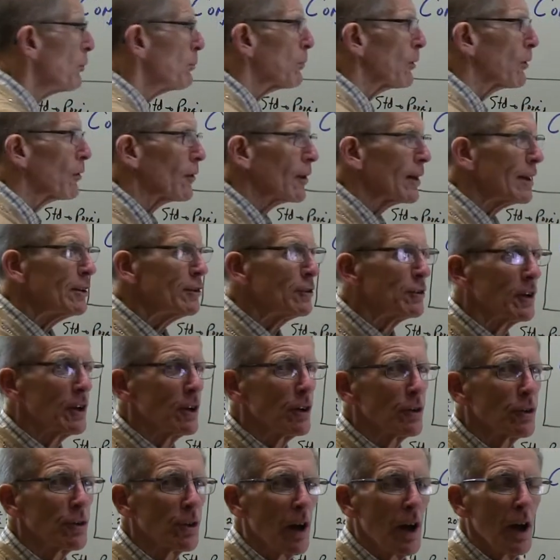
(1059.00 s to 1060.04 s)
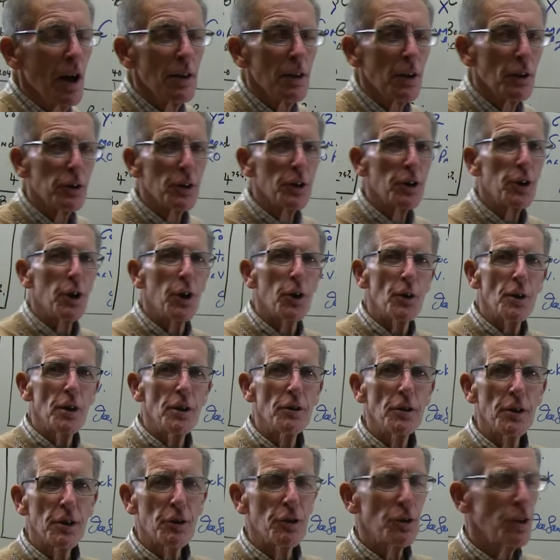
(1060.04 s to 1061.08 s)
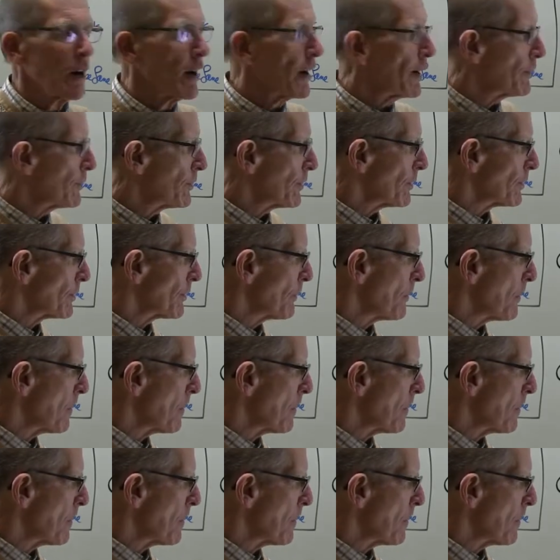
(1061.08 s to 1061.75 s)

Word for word: polices the securities exchanges?